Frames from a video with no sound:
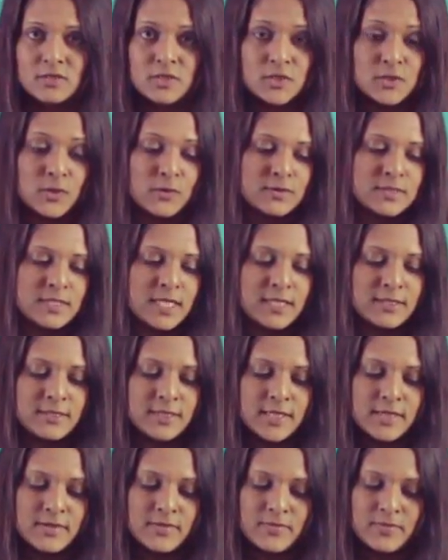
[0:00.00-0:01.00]
saute
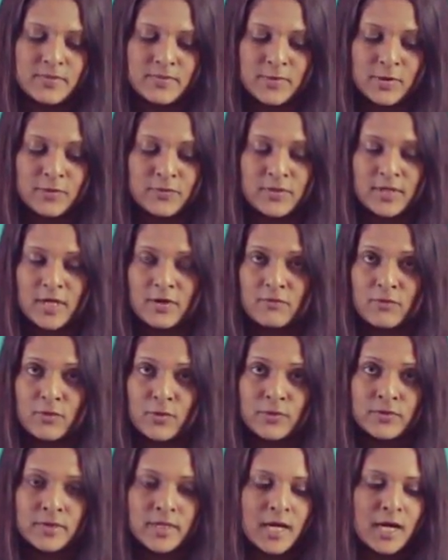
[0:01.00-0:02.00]
them on their
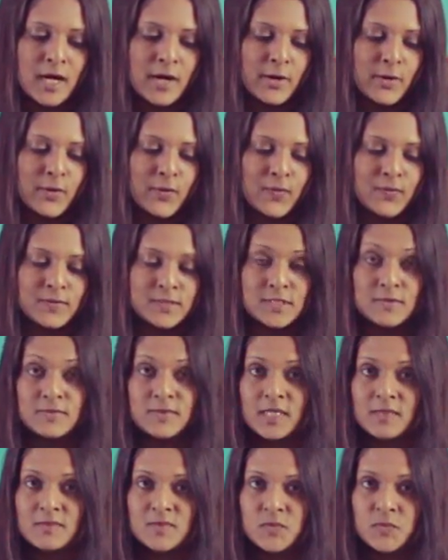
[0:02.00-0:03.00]
own, or
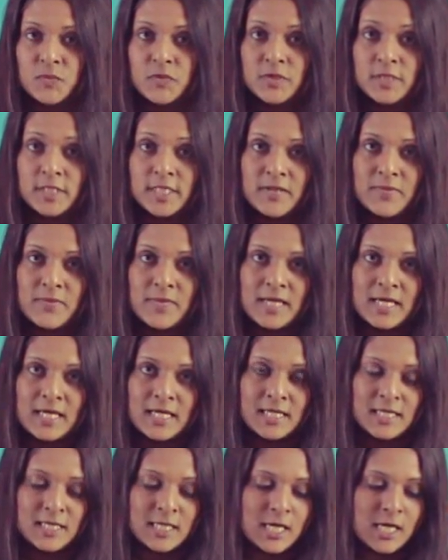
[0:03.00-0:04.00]
sometimes put them
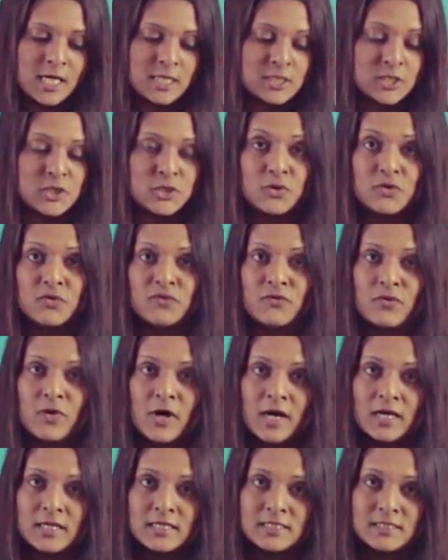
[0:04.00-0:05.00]
in stir
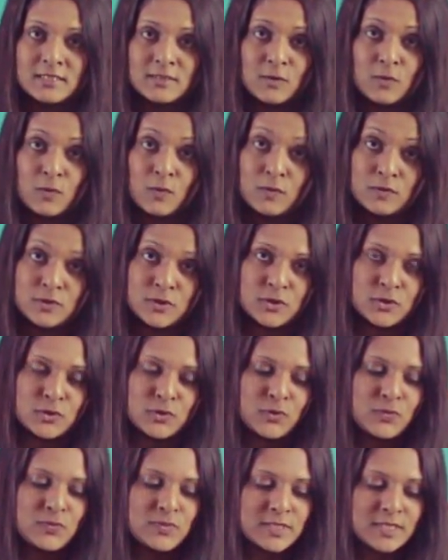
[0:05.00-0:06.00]
fries or
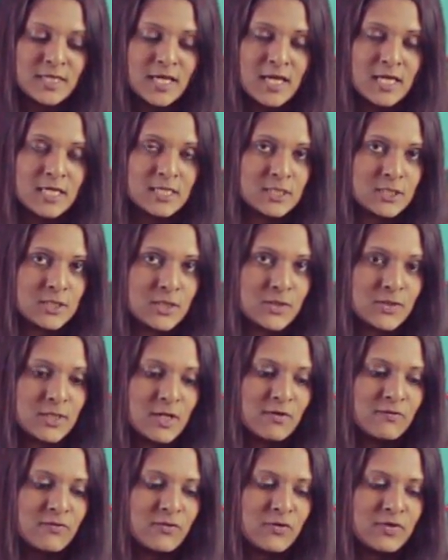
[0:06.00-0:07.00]
soups. So they
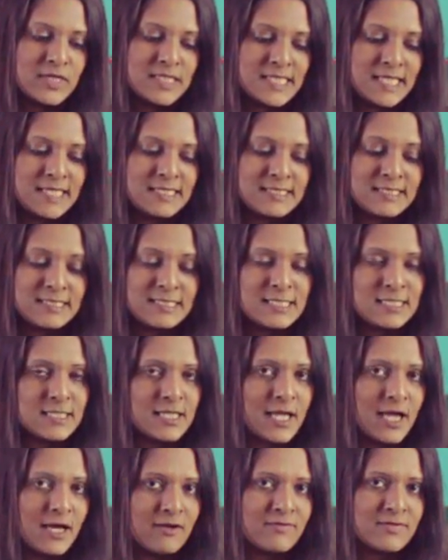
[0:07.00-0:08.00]
are very tasty.
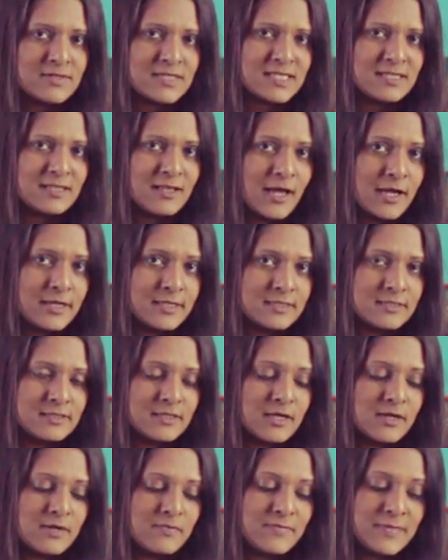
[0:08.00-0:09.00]
They have a slight
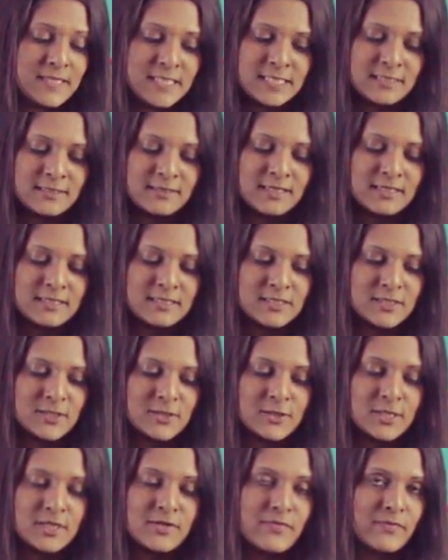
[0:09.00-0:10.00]
bitterness
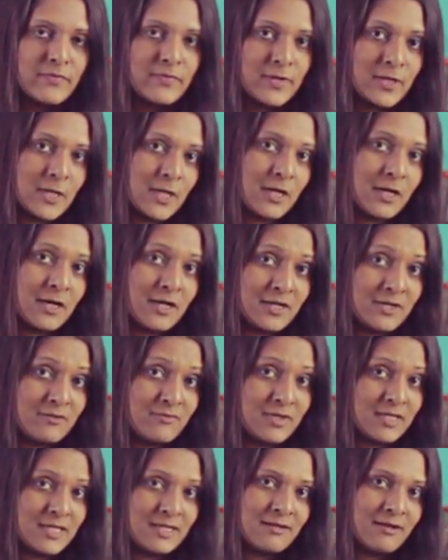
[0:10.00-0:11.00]
to them, but I
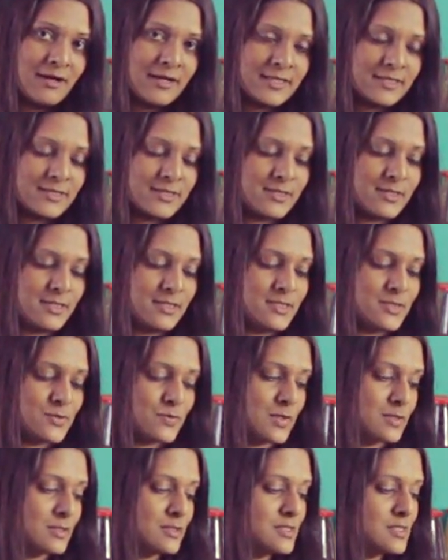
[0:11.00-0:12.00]
really like these
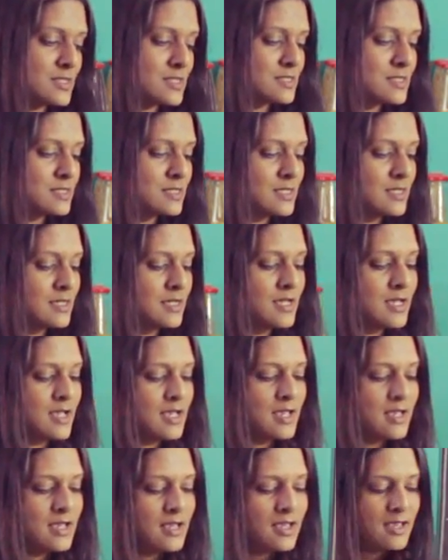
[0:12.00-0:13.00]
ones.
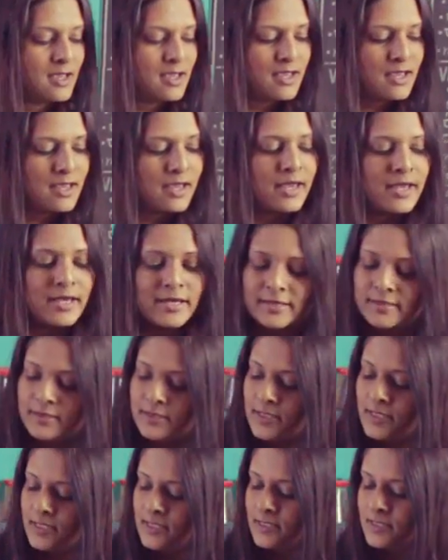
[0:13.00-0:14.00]
And
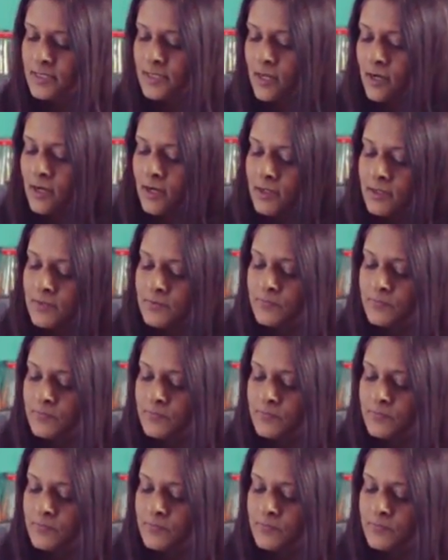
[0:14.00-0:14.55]
these are